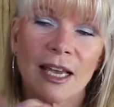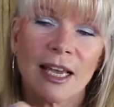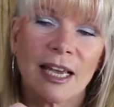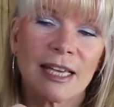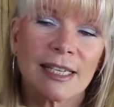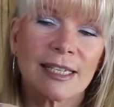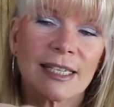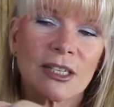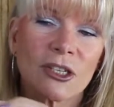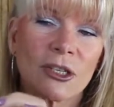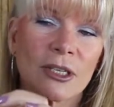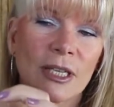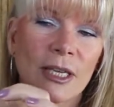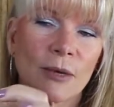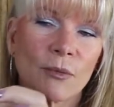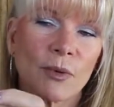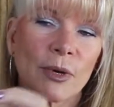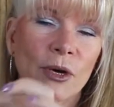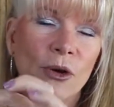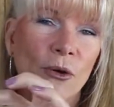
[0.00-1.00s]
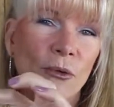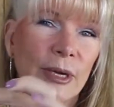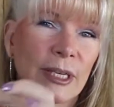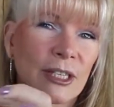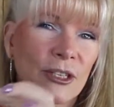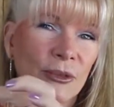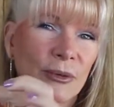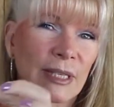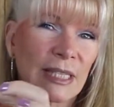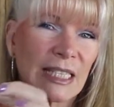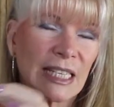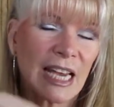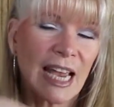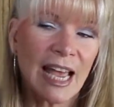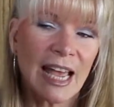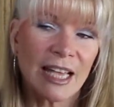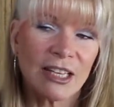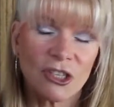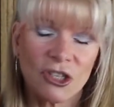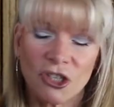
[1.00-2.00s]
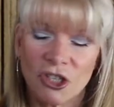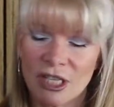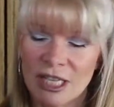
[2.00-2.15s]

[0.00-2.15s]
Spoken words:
Additionally, we're going to attach